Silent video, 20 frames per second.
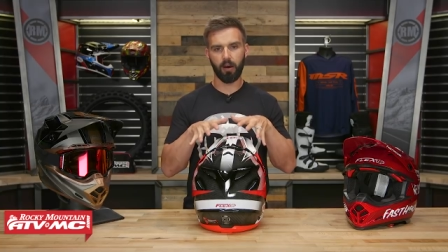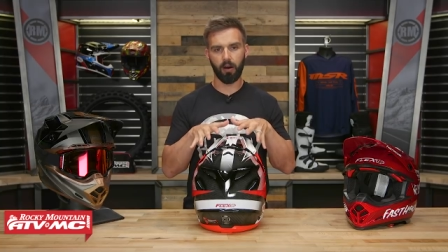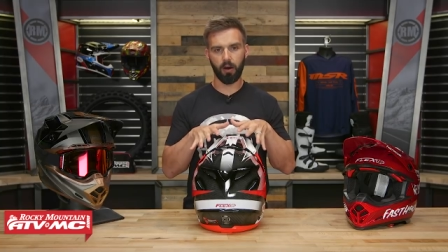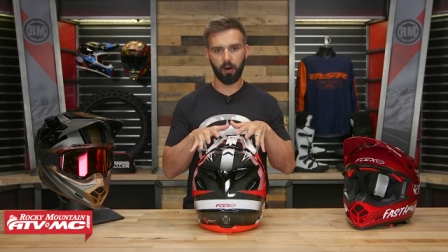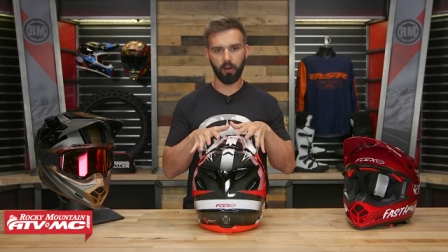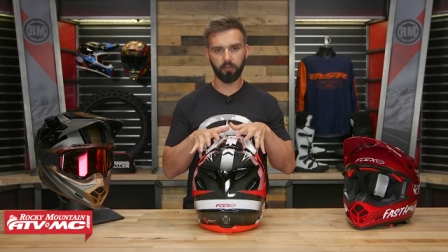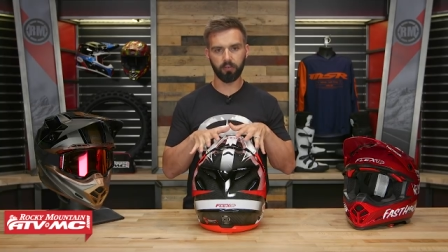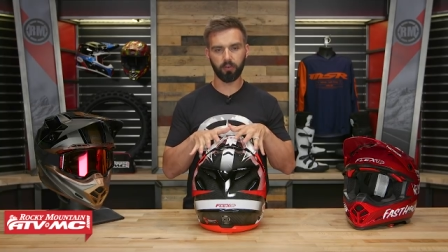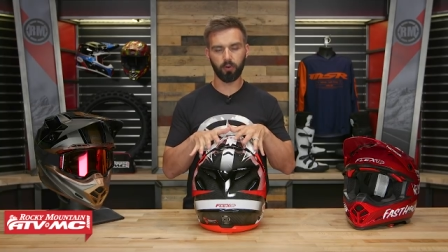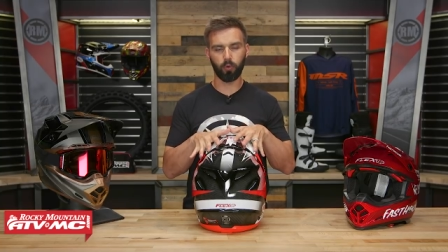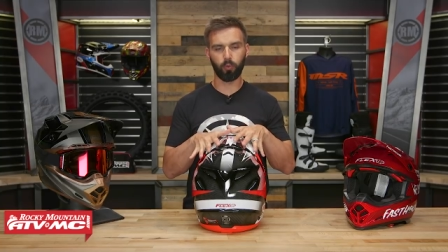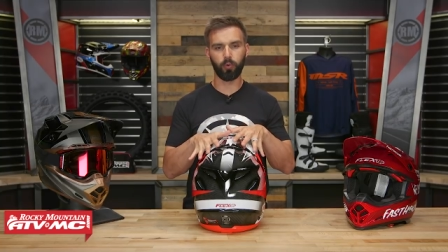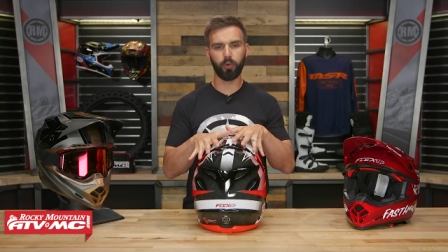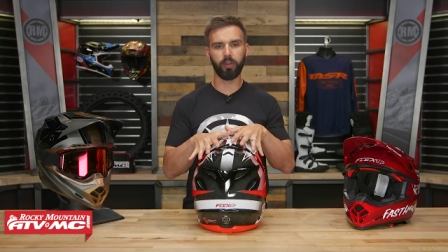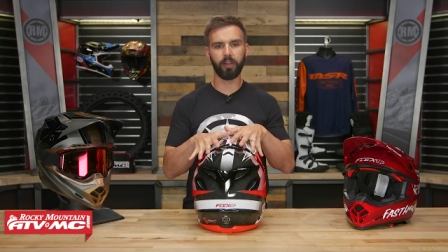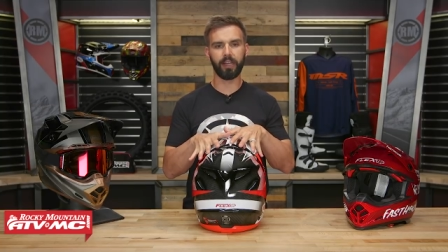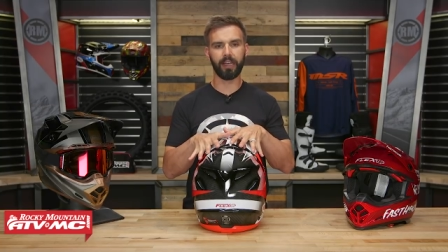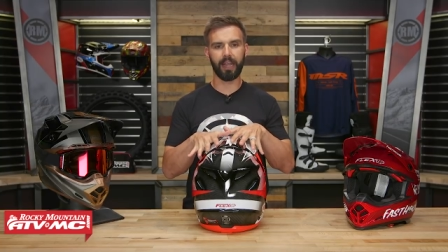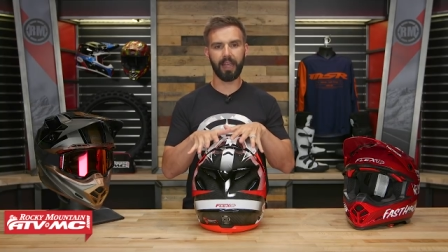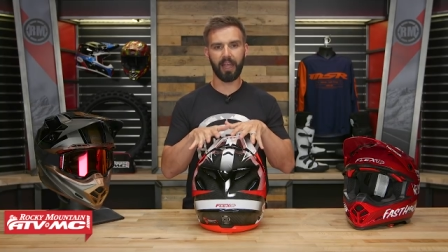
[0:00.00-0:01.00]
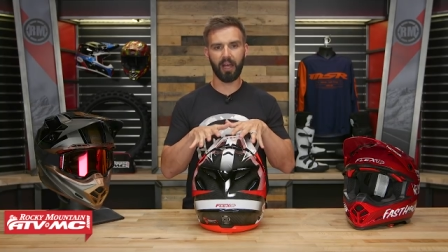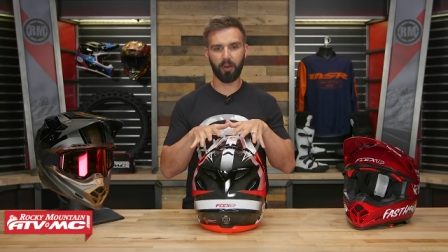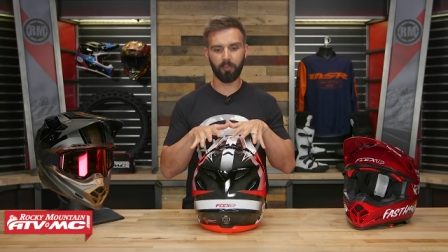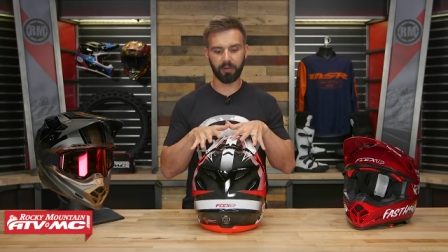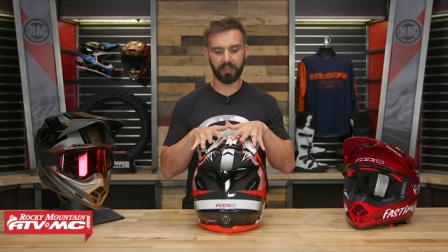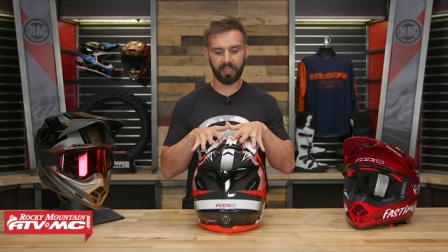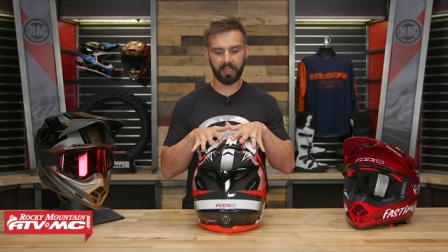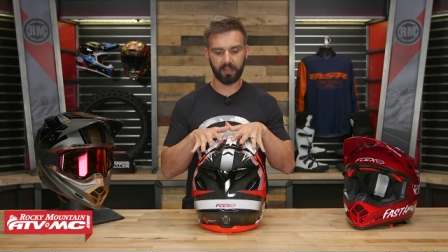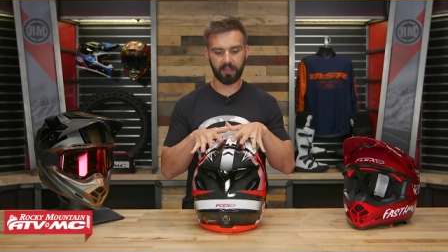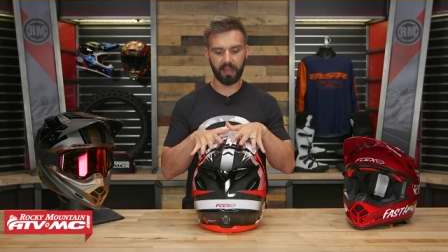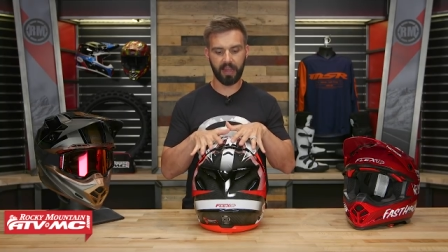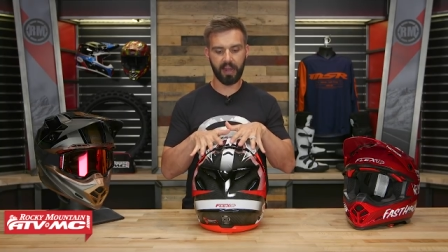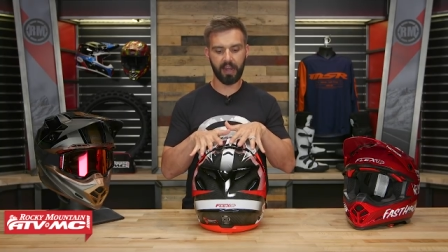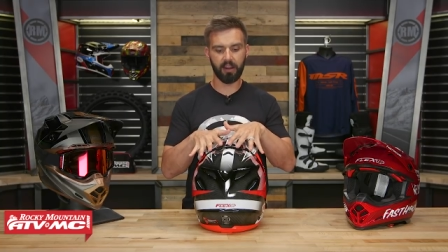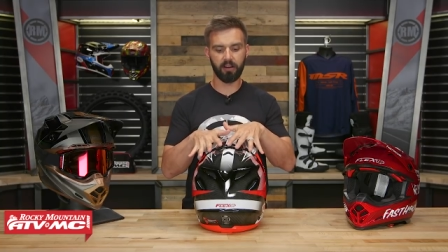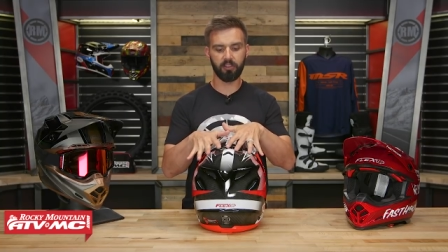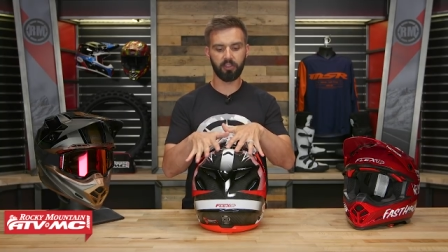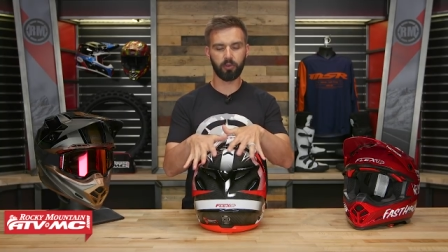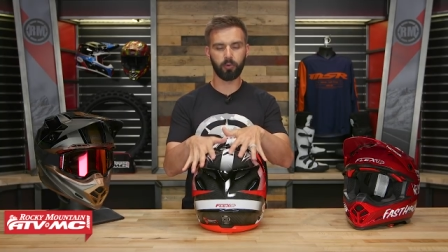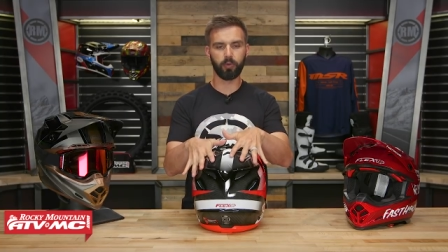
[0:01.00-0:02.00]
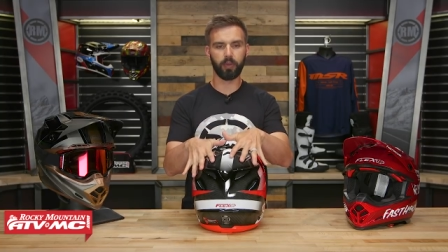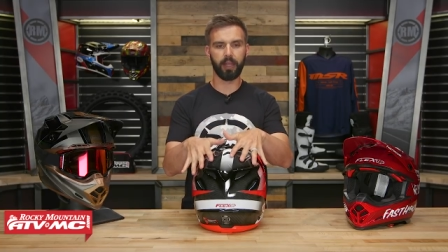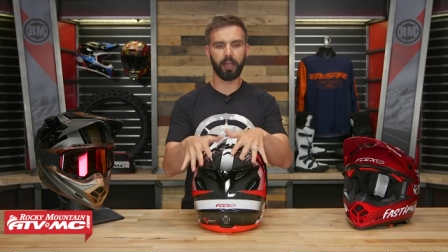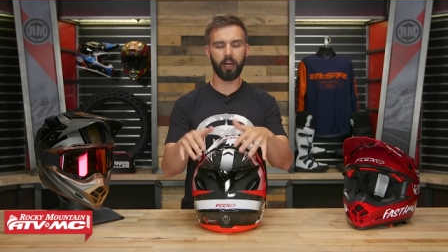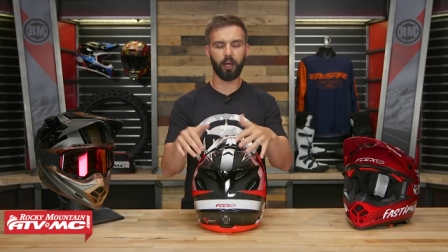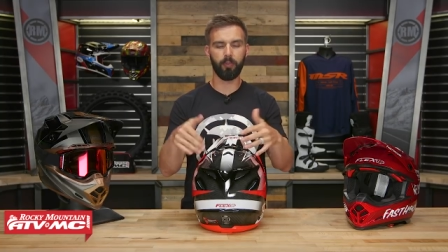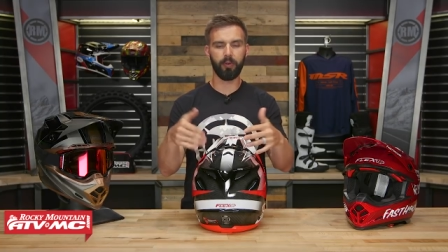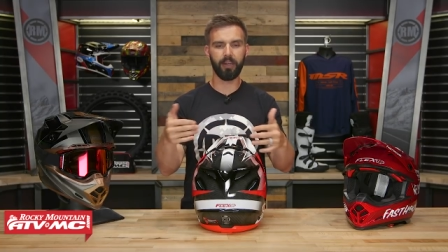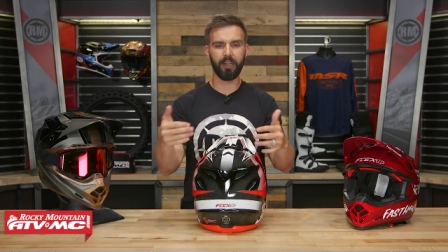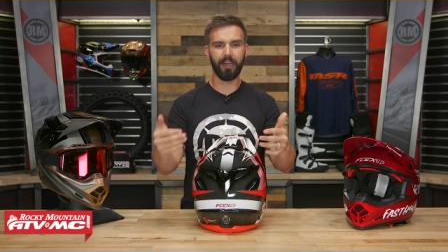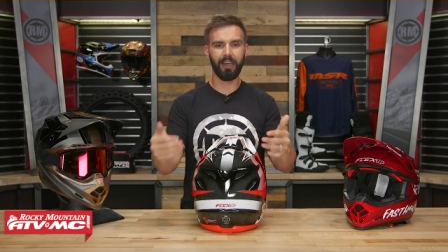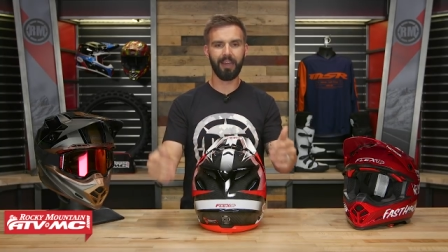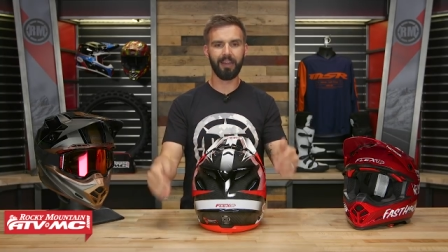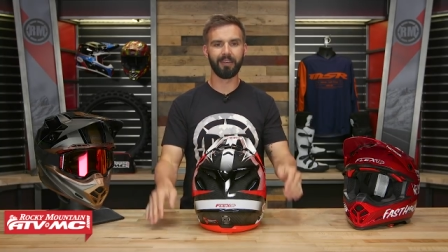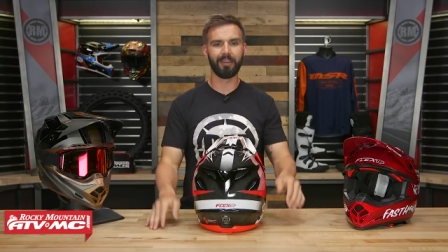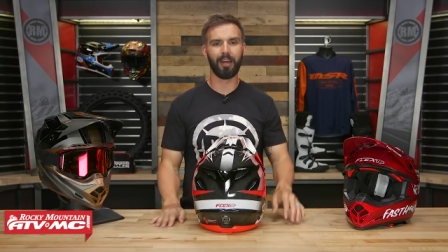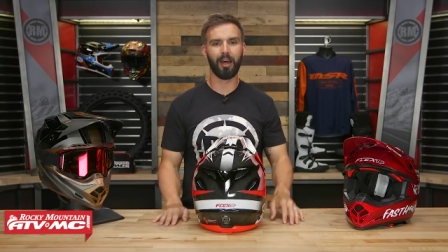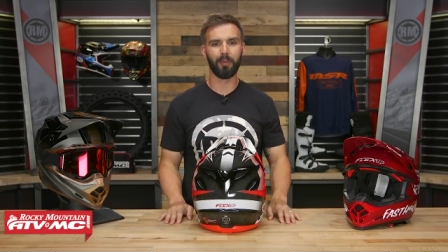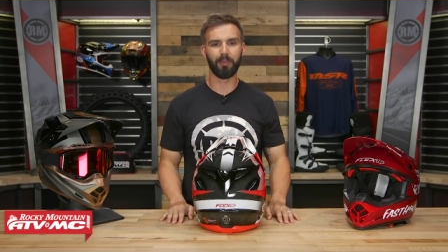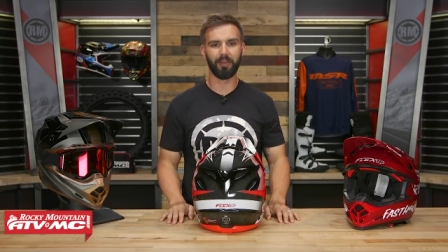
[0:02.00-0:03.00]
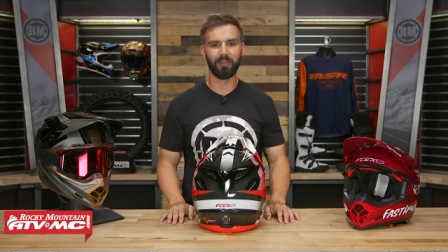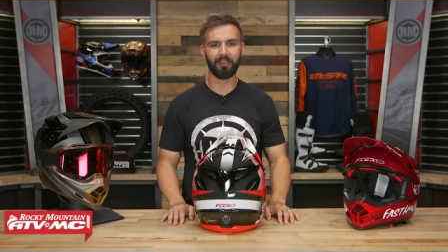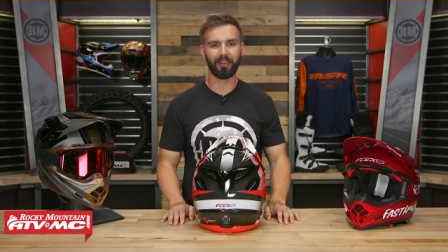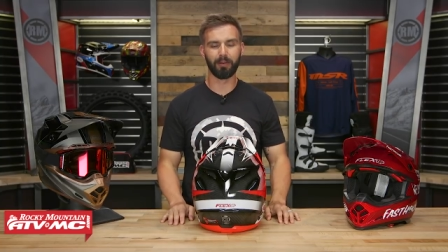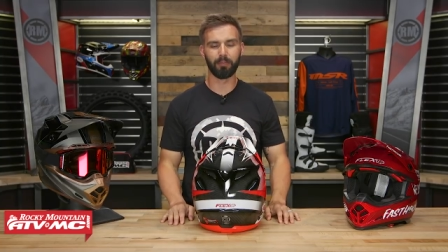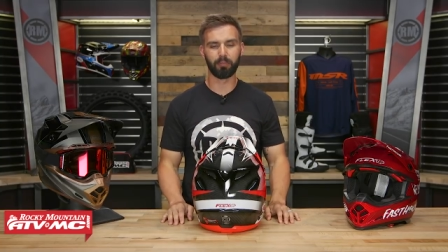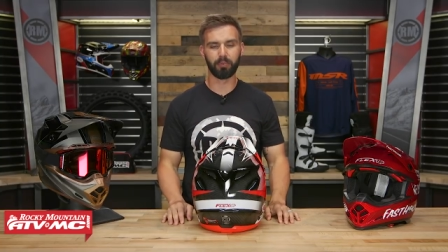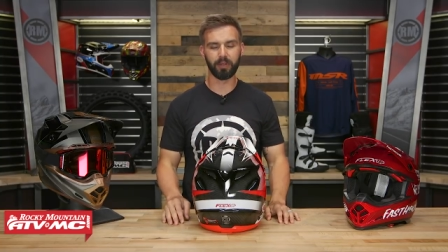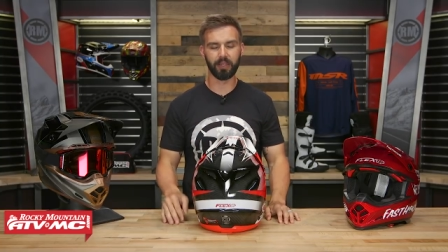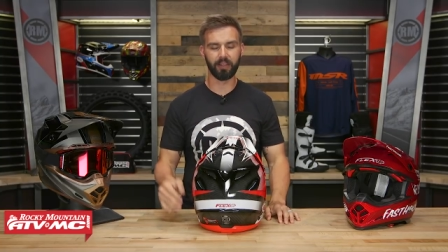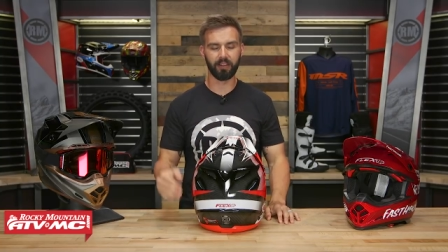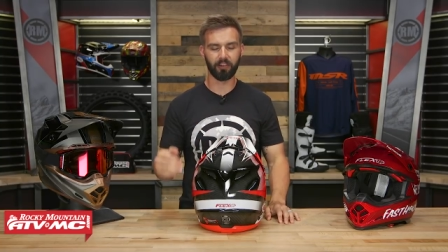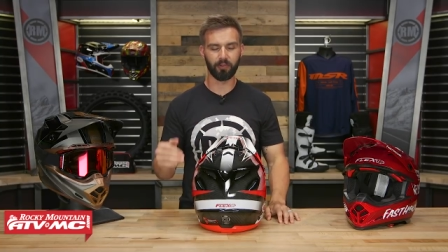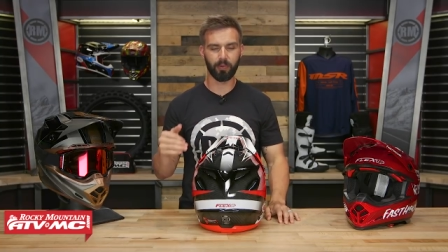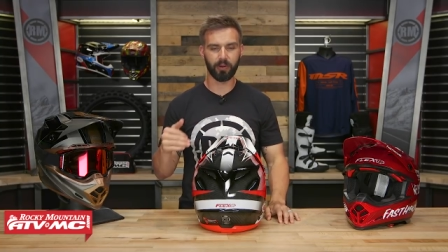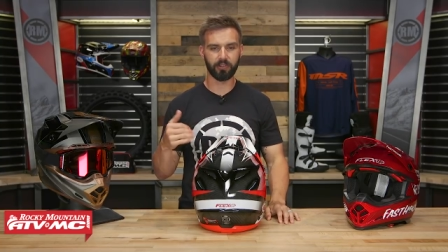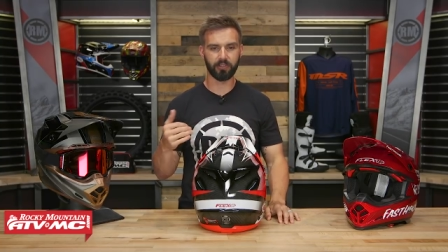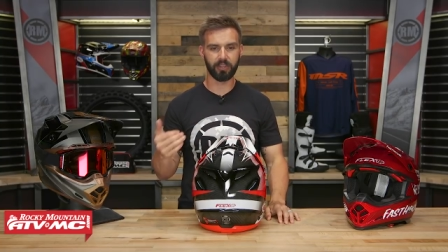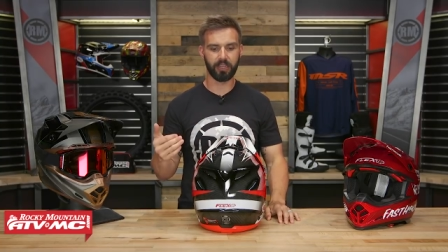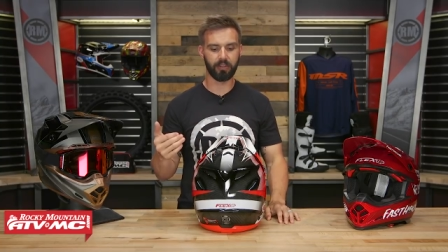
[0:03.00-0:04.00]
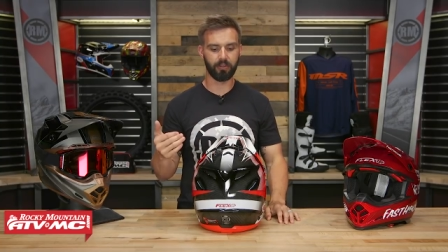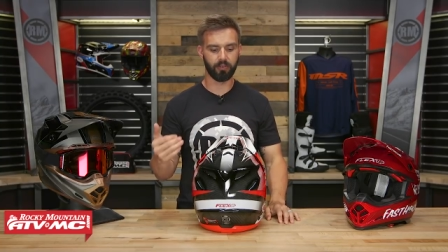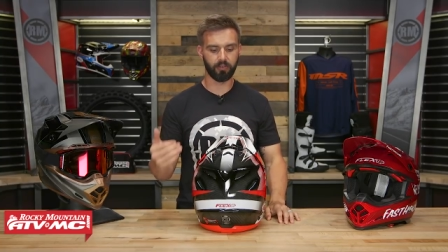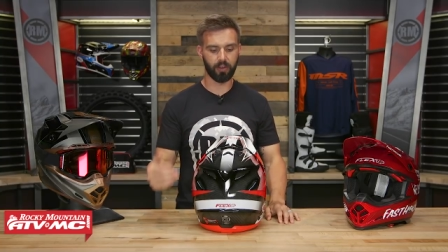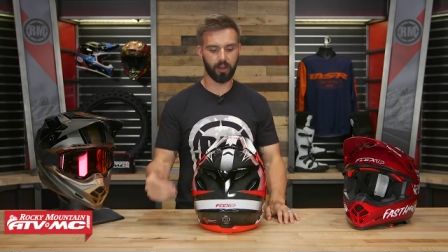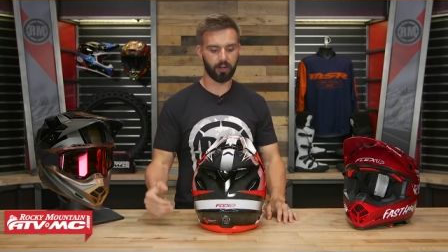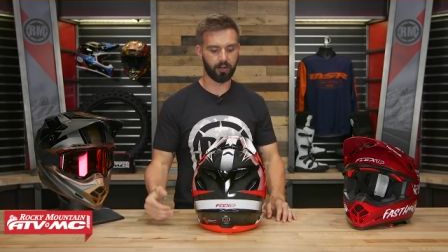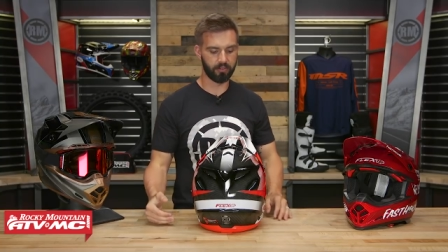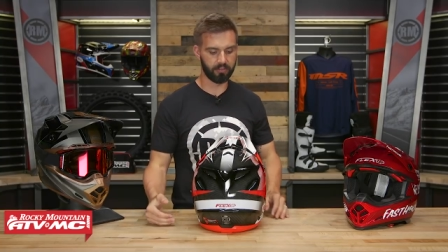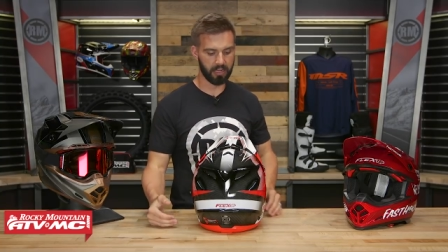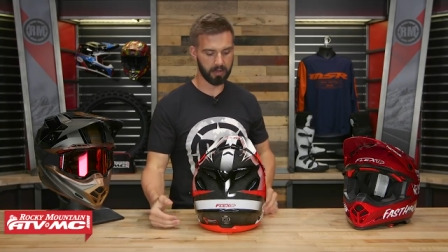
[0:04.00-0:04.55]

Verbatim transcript: also really gonna help get that air through the helmet to help this thing breathe, especially in those hotter